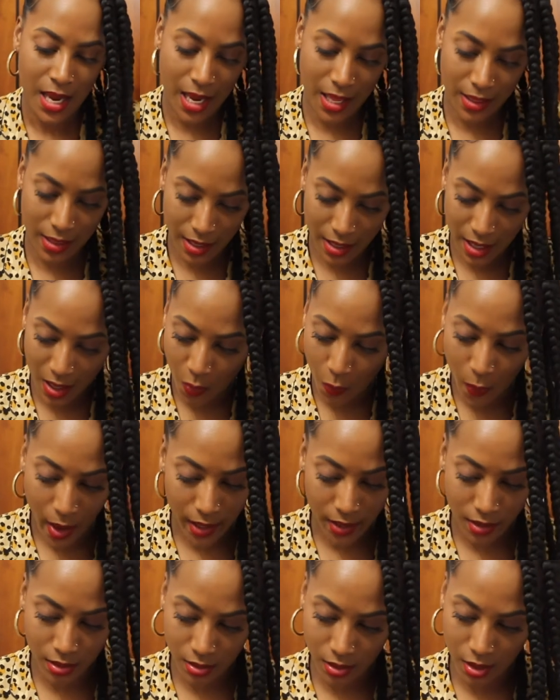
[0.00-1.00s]
And then I
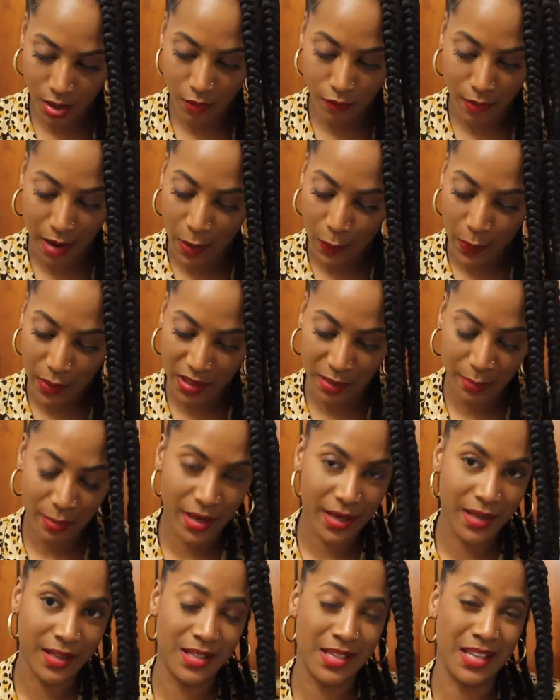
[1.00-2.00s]
went around with the
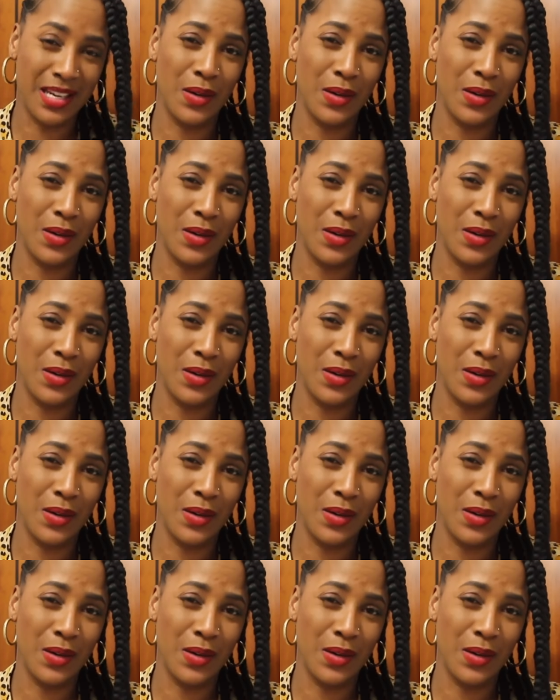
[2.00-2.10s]
bus,